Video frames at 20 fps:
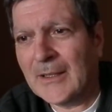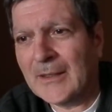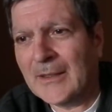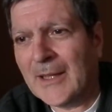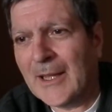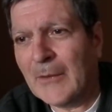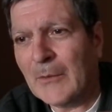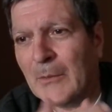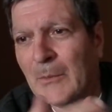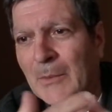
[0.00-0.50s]

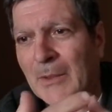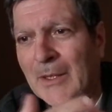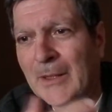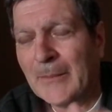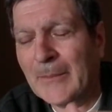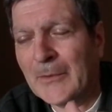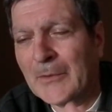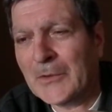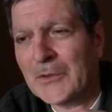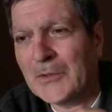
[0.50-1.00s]
I would be
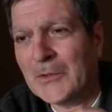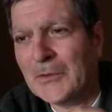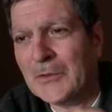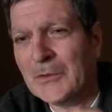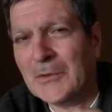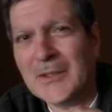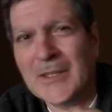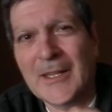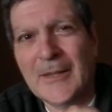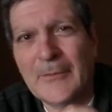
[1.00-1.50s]
able to
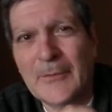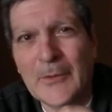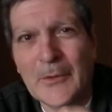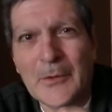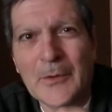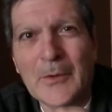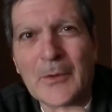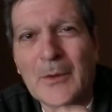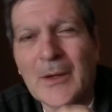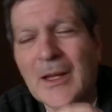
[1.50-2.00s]
take
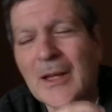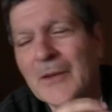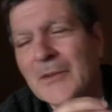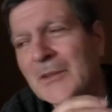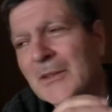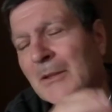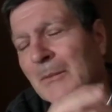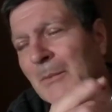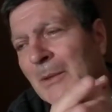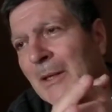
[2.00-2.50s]
photographs.
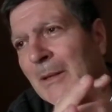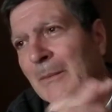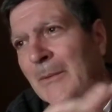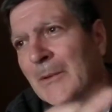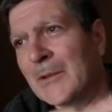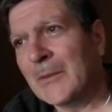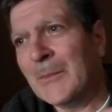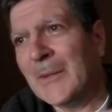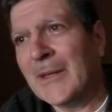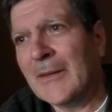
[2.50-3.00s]
I'd be able
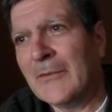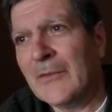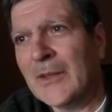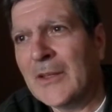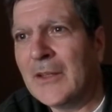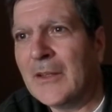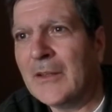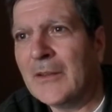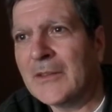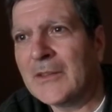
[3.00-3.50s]
to make
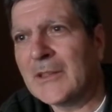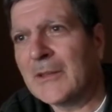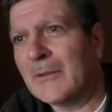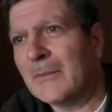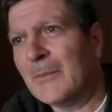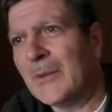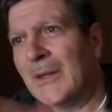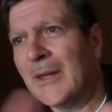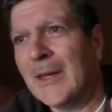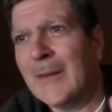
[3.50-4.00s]
videos. I would
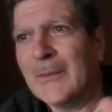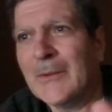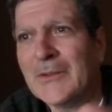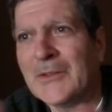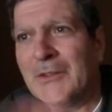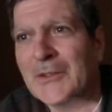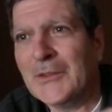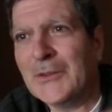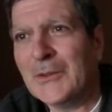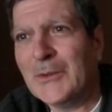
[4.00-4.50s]
be able
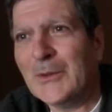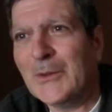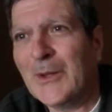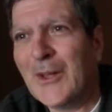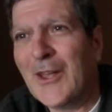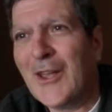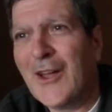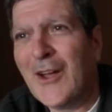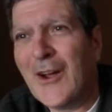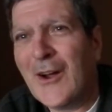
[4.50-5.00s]
to do
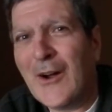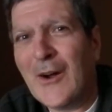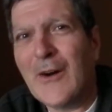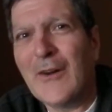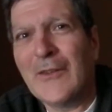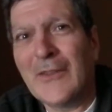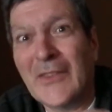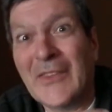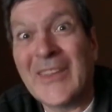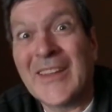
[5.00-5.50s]
all
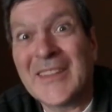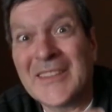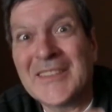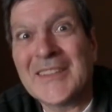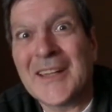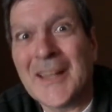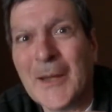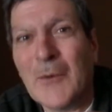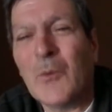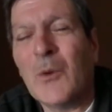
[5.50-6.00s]
the things that
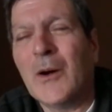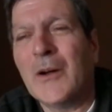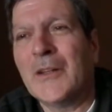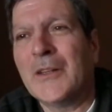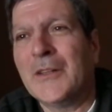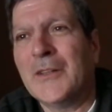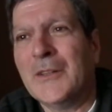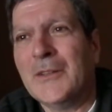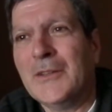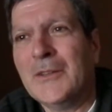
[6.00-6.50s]
I wanted
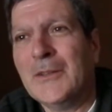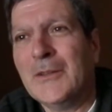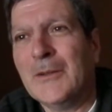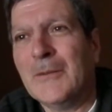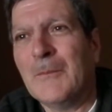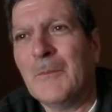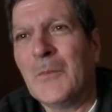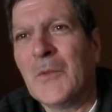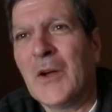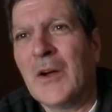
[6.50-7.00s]
to do,
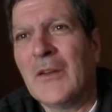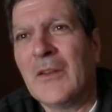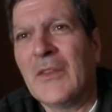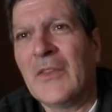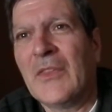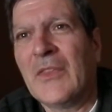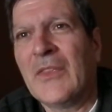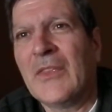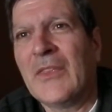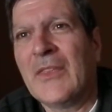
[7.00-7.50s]
all the
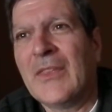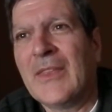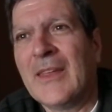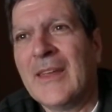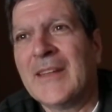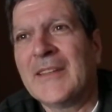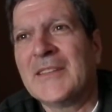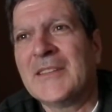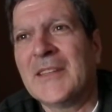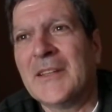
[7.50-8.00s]

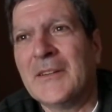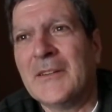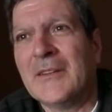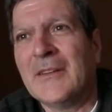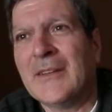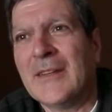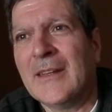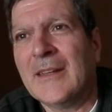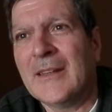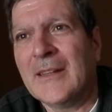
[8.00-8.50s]
things that are in
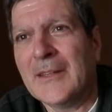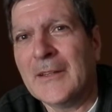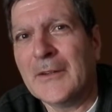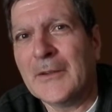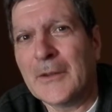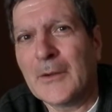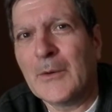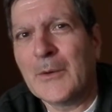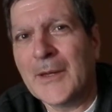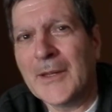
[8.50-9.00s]
the inner
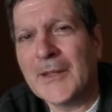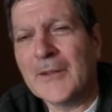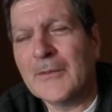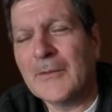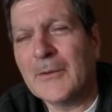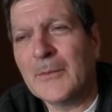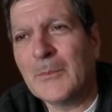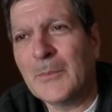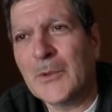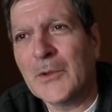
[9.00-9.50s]
creative
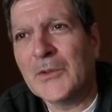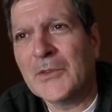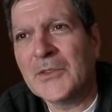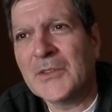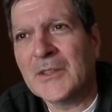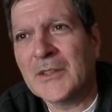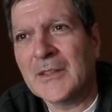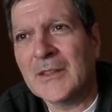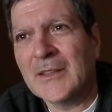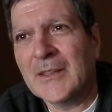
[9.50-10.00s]

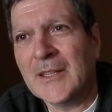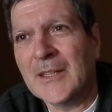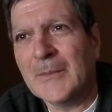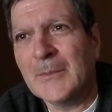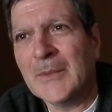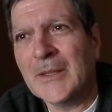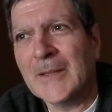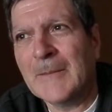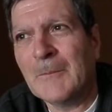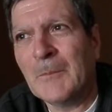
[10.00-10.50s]
person in
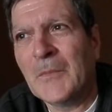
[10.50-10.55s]
me.